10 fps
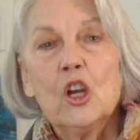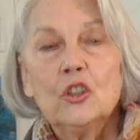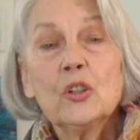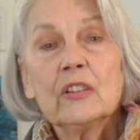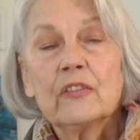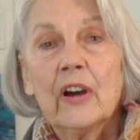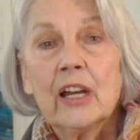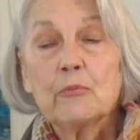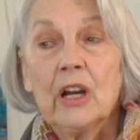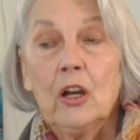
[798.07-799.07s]
You can
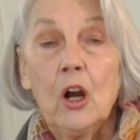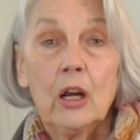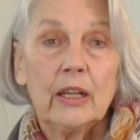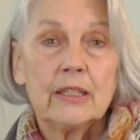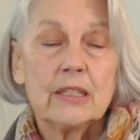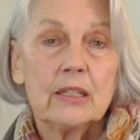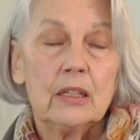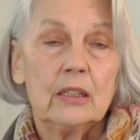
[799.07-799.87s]
find my art